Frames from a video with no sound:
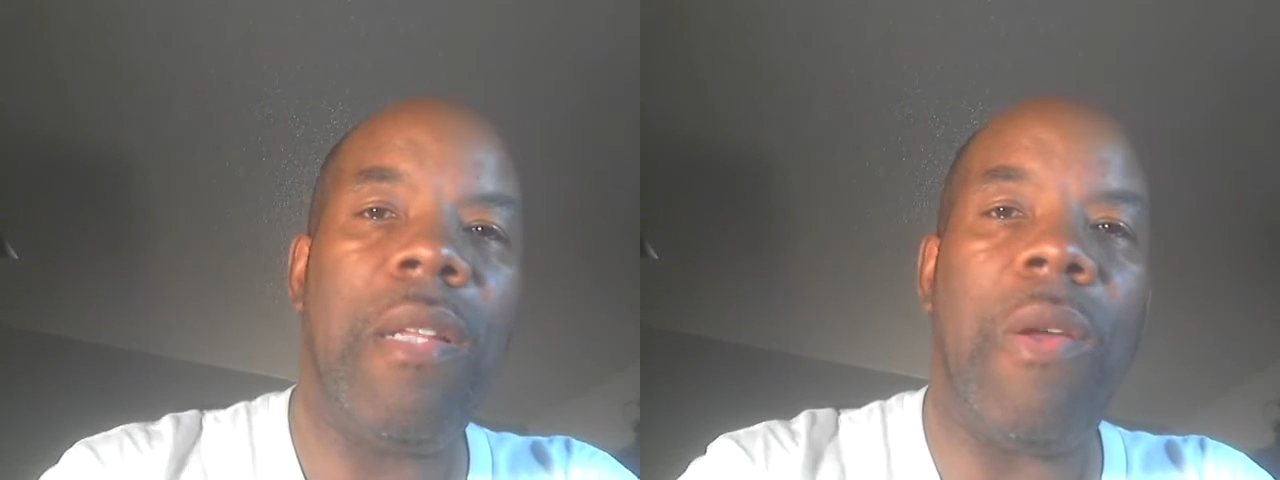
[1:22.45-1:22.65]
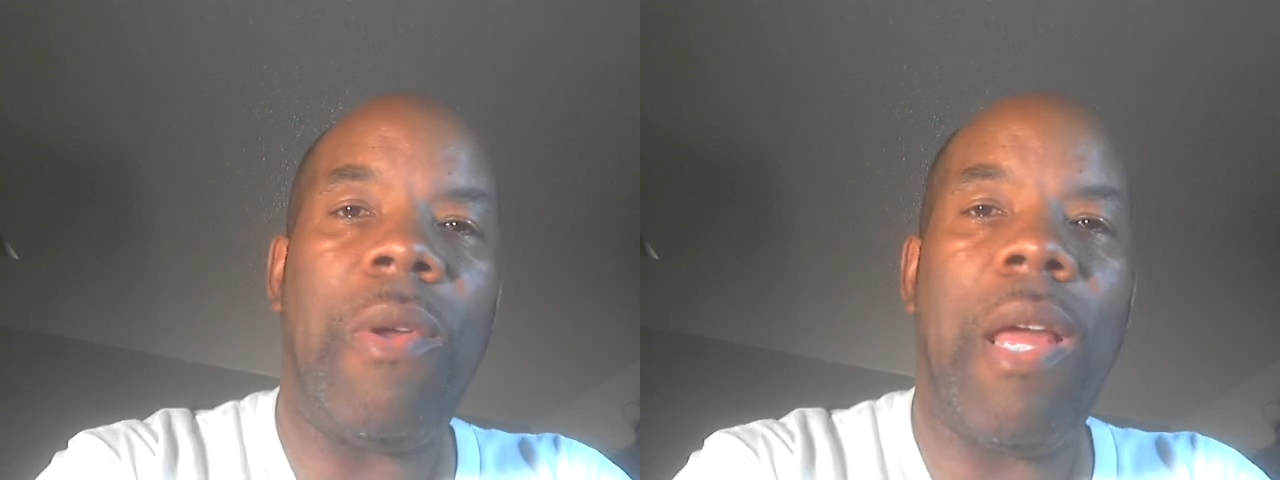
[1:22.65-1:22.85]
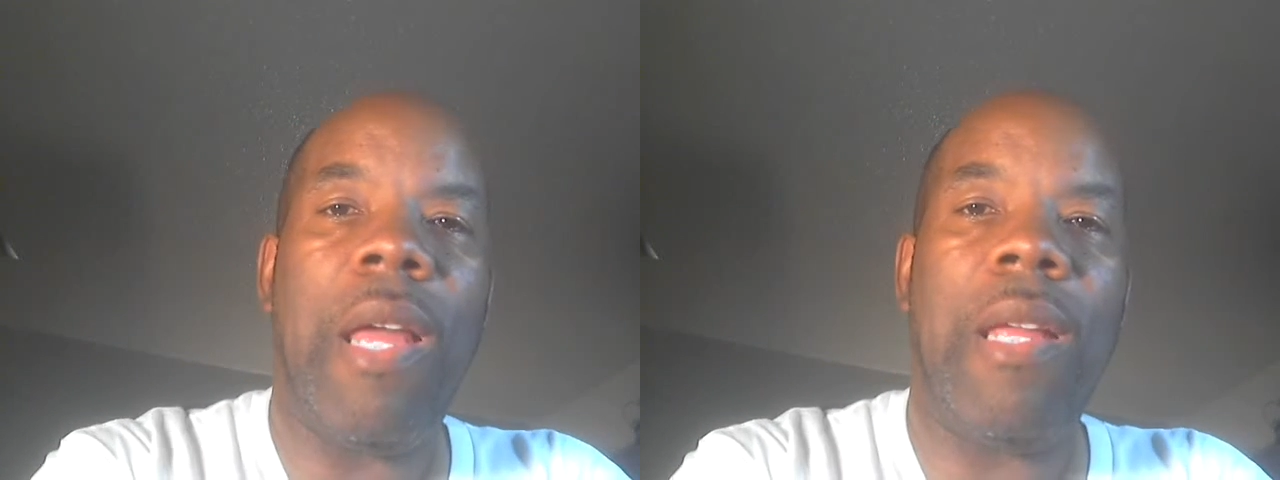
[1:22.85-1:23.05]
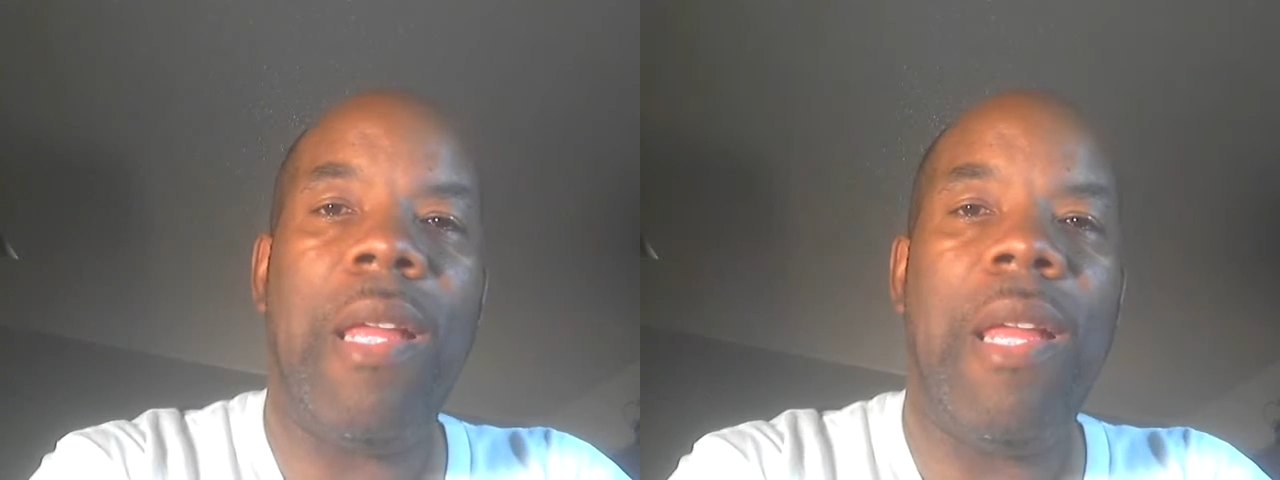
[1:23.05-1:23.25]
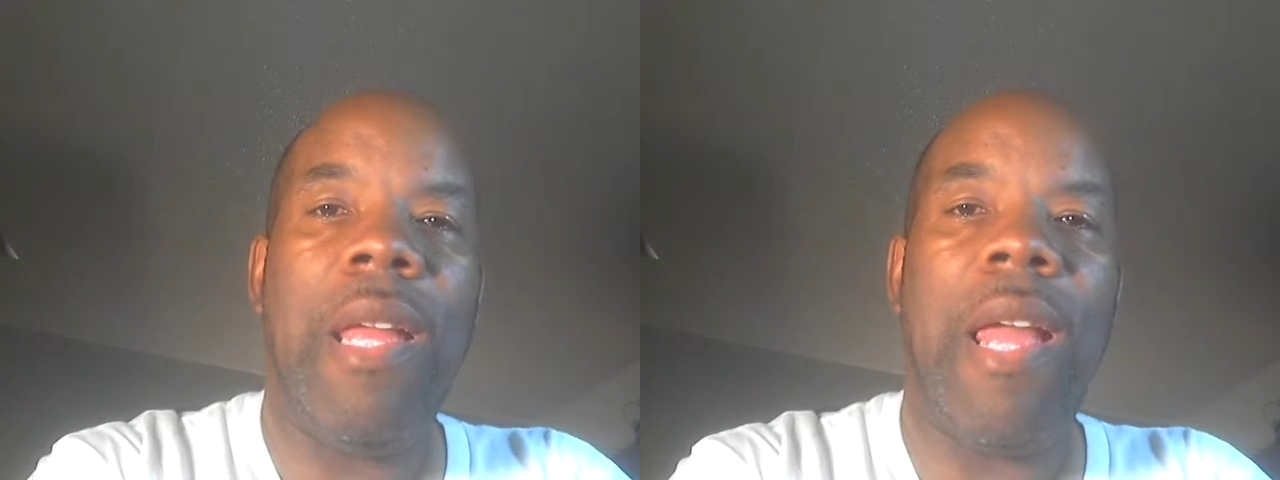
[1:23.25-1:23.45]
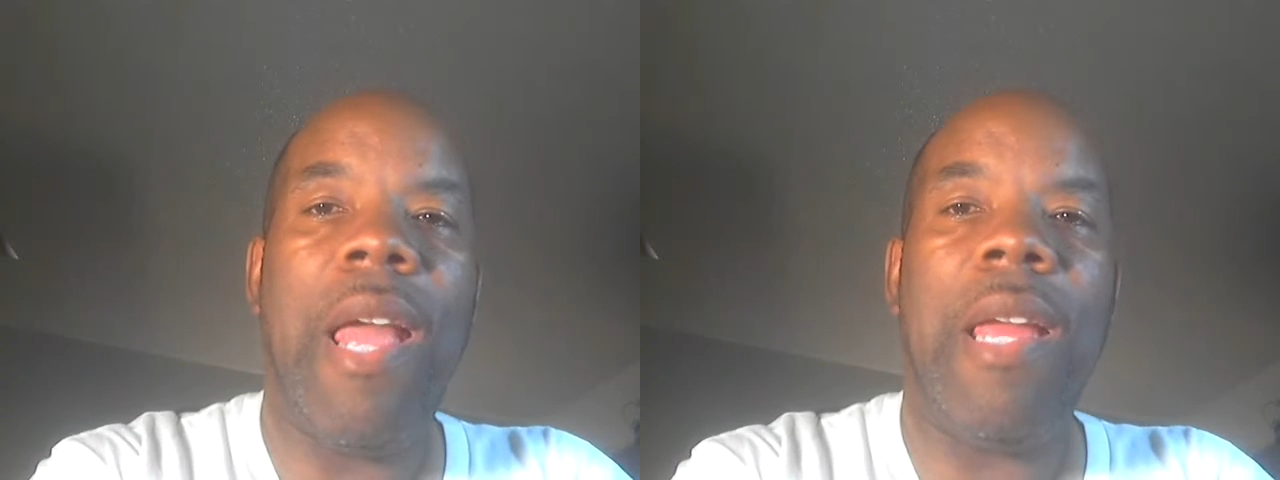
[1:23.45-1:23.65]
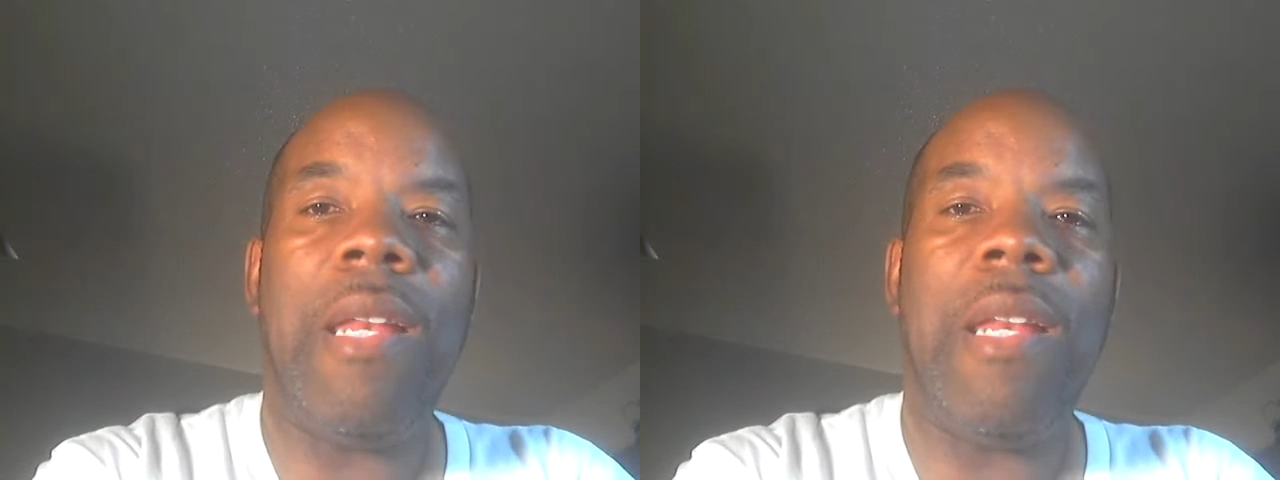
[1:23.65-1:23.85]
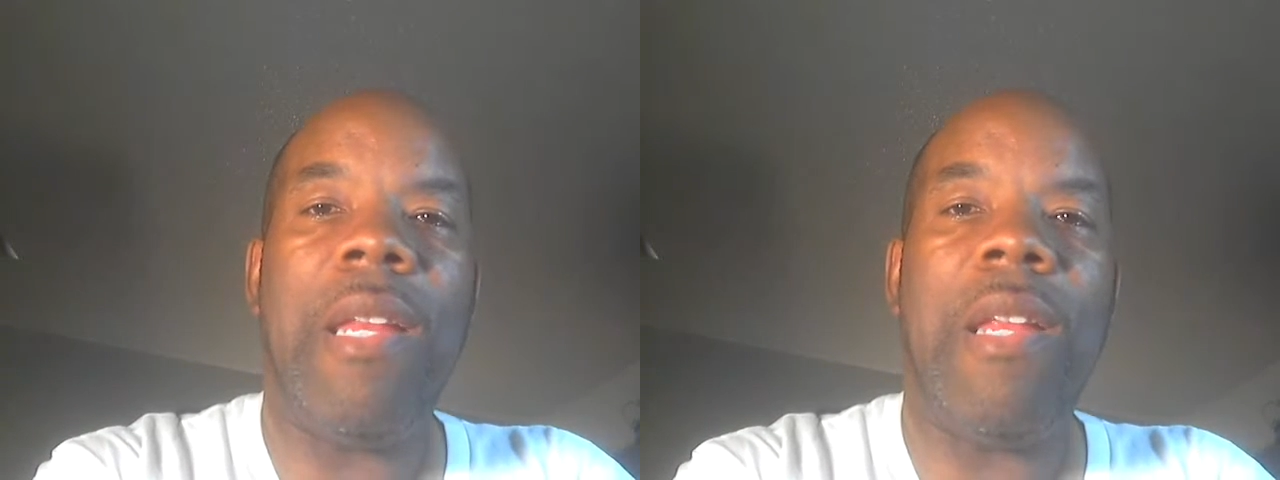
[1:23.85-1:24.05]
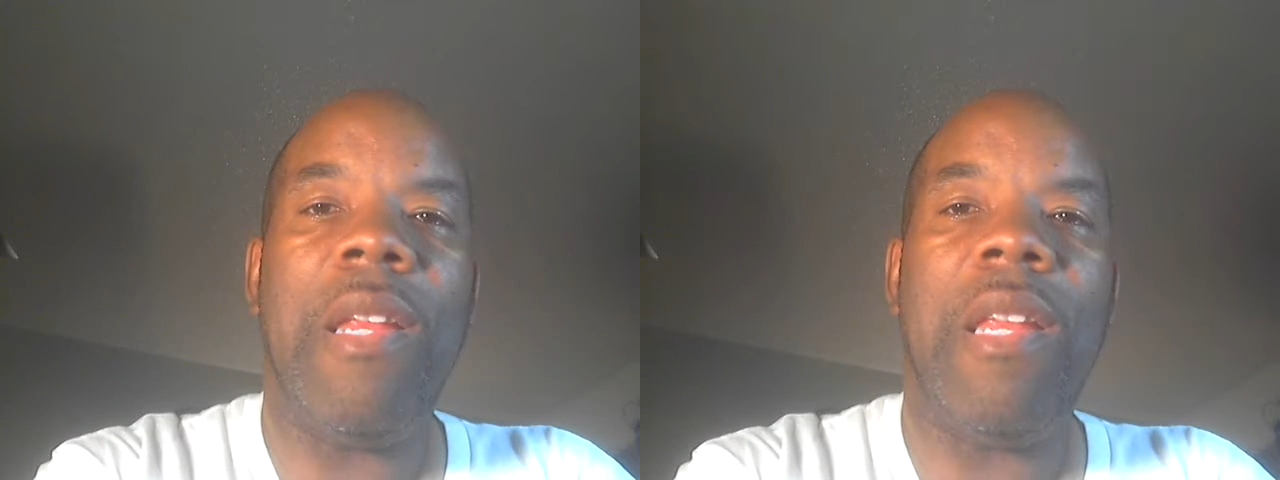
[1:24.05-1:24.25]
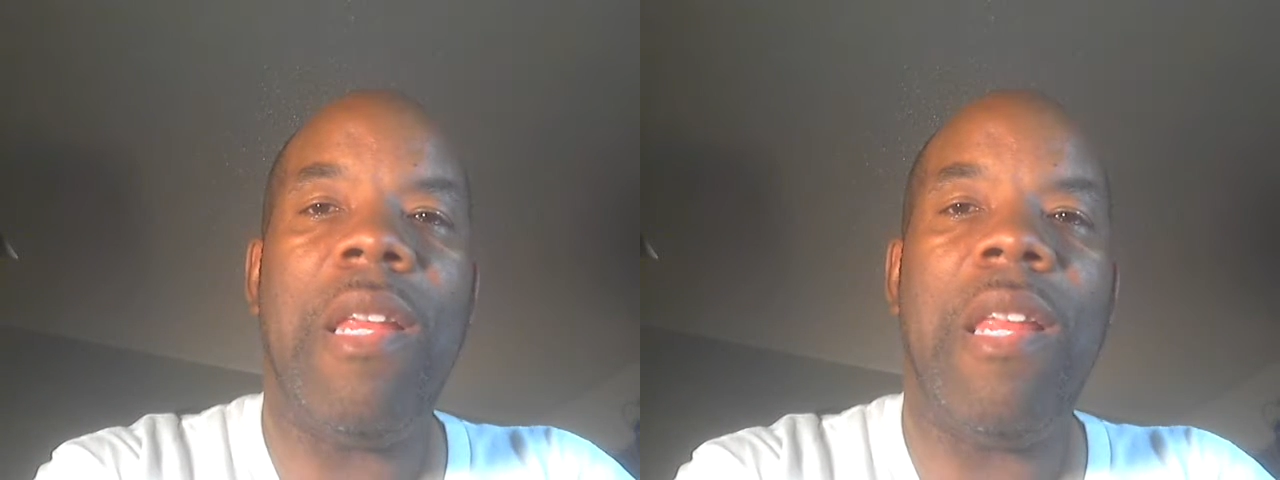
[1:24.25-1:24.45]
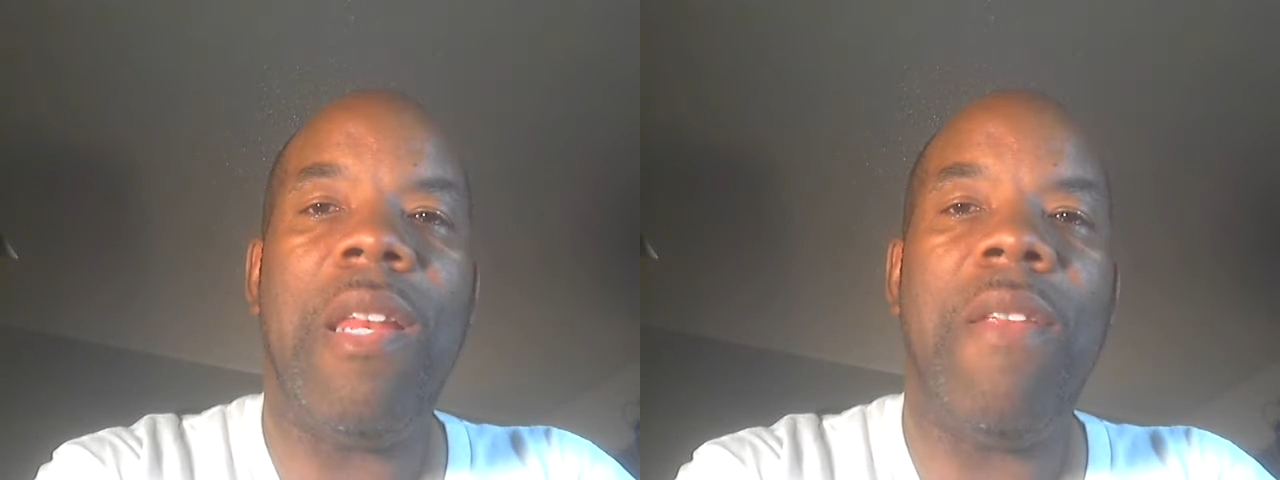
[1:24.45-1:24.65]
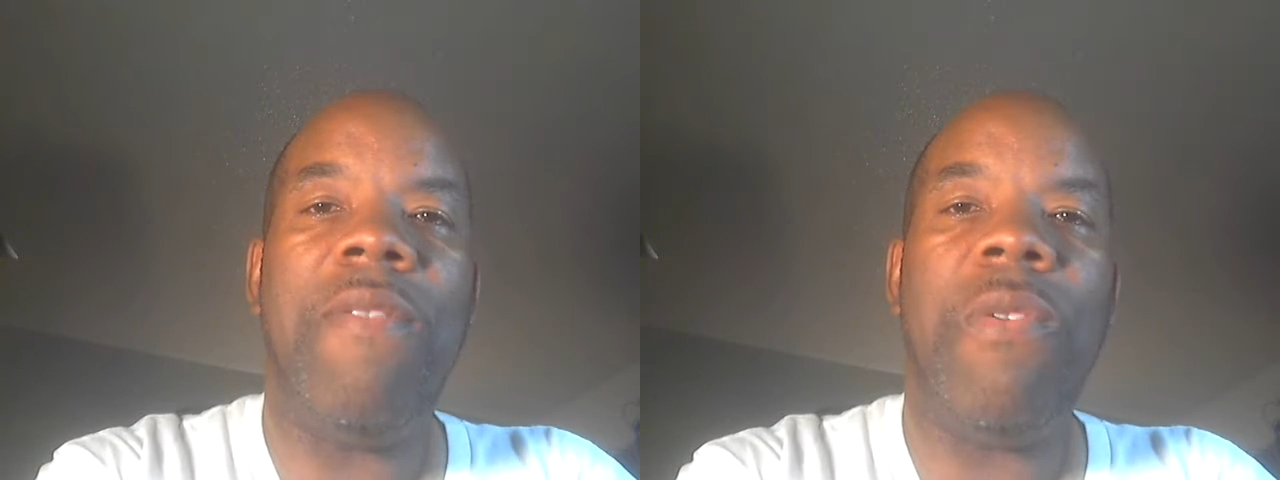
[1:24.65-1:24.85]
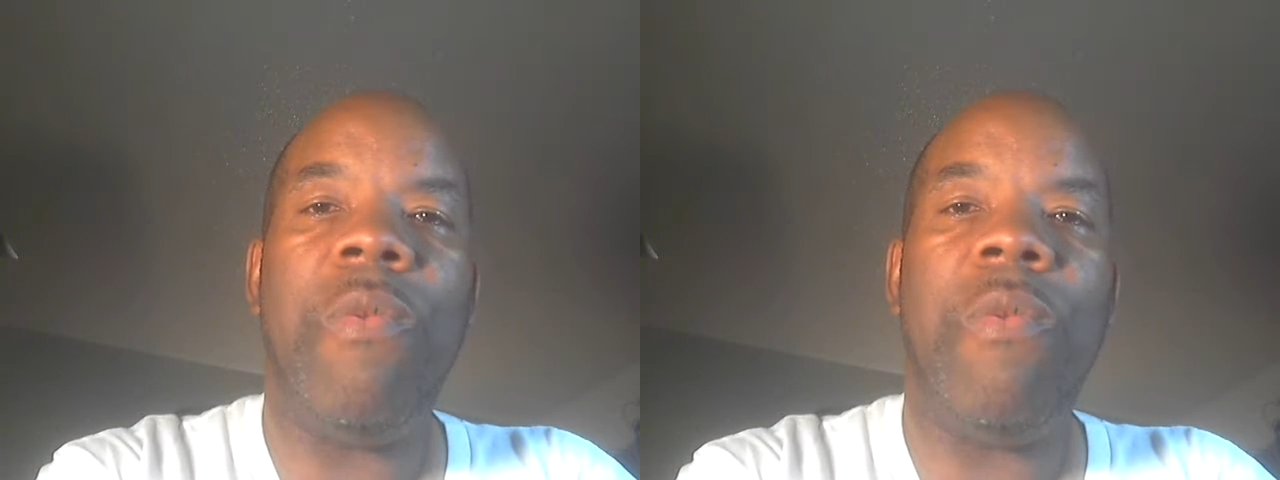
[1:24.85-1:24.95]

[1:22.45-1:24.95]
Okay, and if